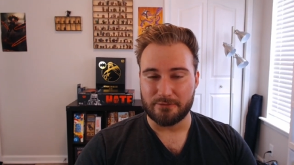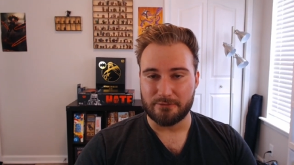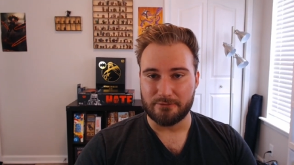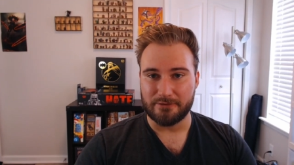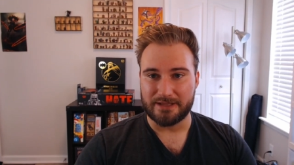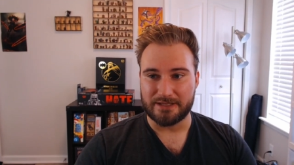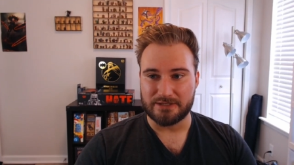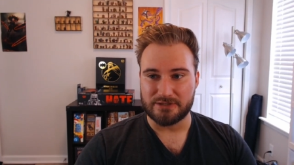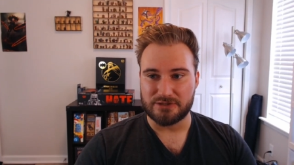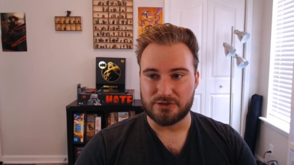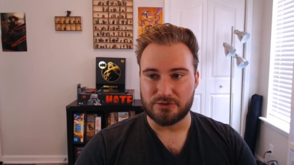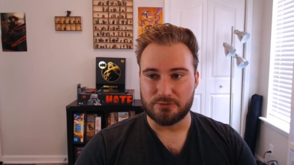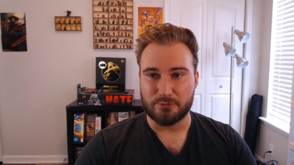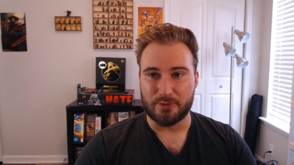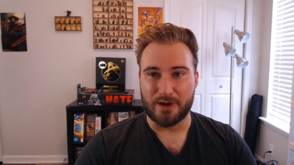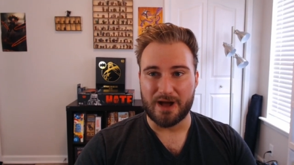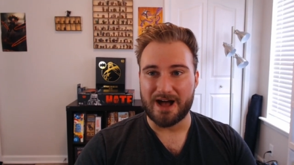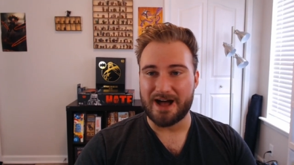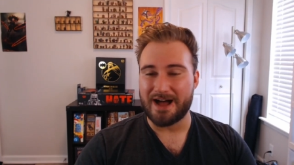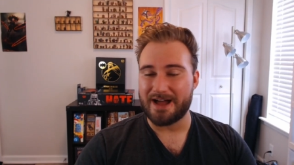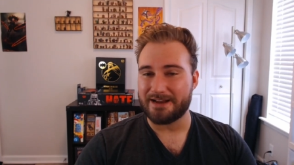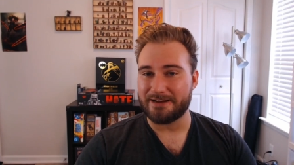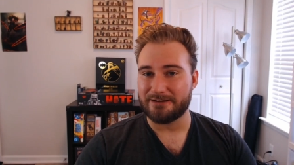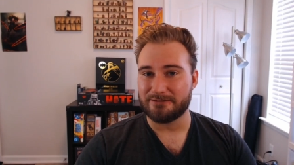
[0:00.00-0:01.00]
into
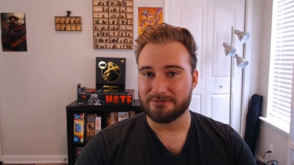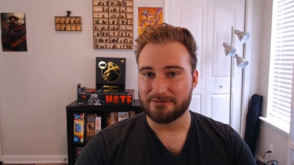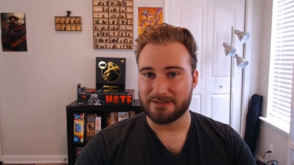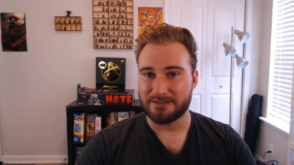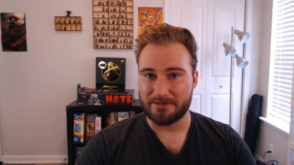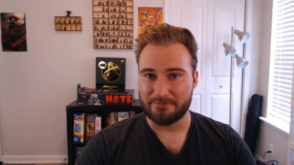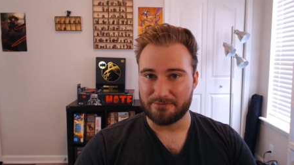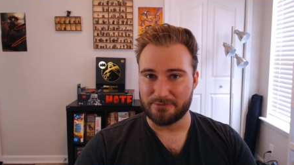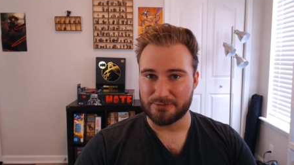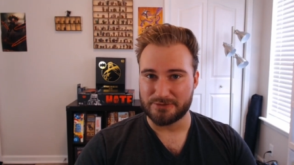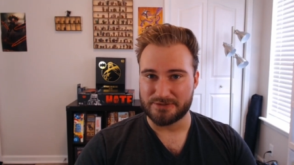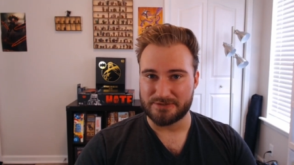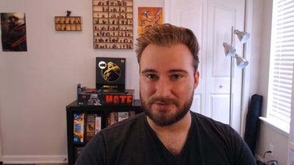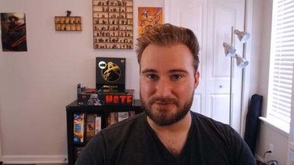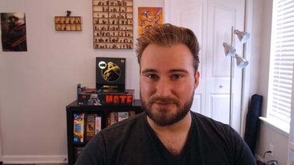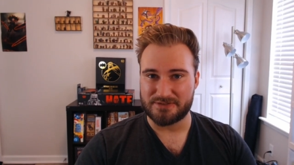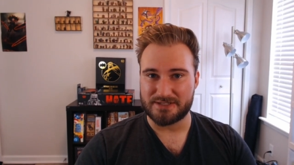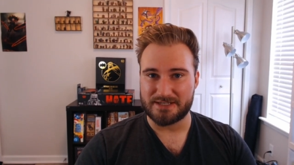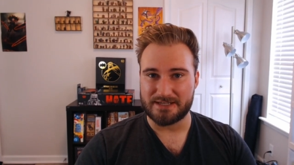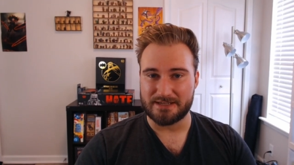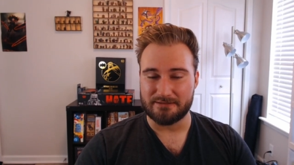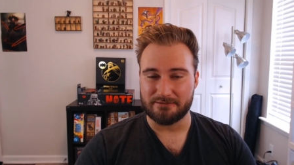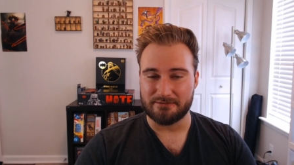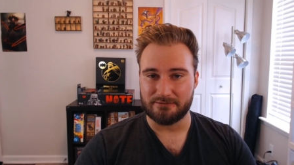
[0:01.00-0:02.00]
higher levels of
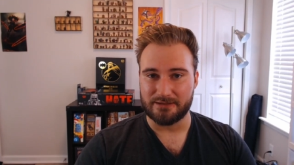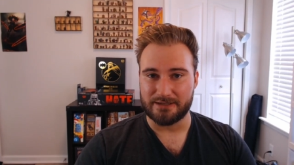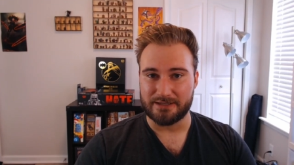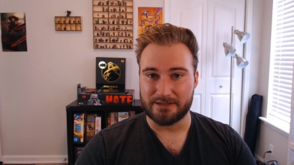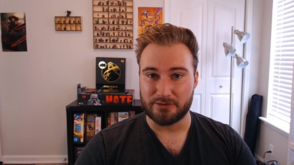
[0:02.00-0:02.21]
skill in